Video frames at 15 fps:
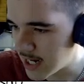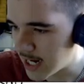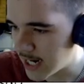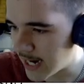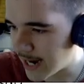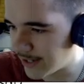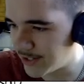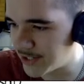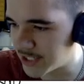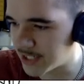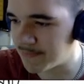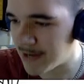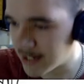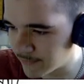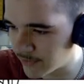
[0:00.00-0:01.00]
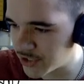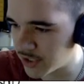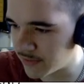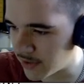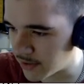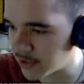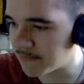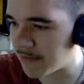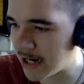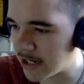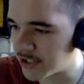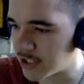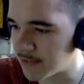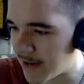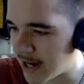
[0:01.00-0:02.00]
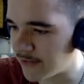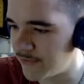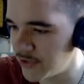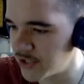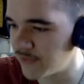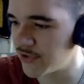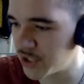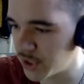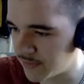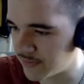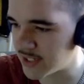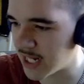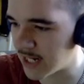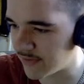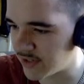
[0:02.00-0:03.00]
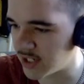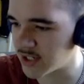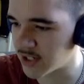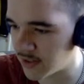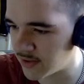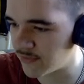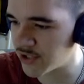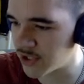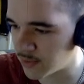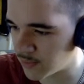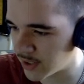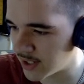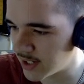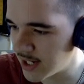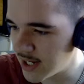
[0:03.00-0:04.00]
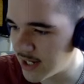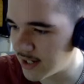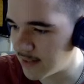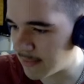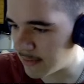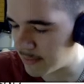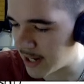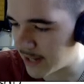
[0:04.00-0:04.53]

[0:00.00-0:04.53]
Now you can use a compiled version of your own compiler to compile future versions of yourself, and you can discard the original one, blah blah.